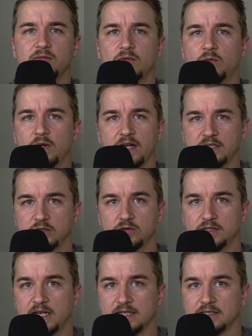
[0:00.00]
when I
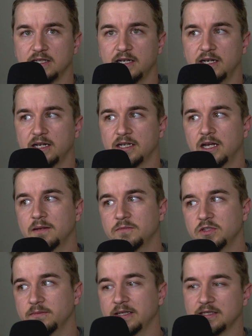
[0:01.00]
use that site, I come
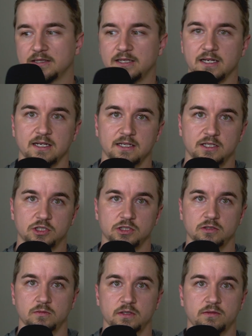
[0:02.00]
to my second
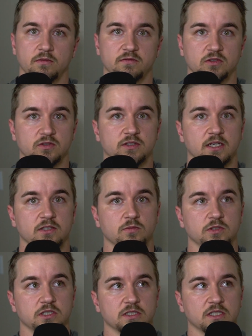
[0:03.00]
issue with review sites,
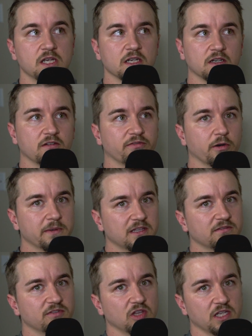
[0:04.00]
which is confirming the
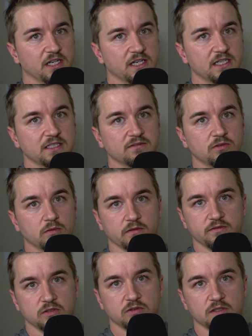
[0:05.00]
validity of the
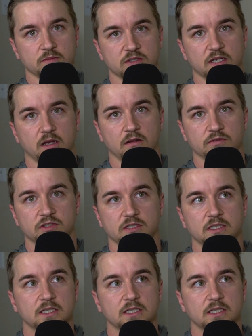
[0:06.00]
reviews themselves.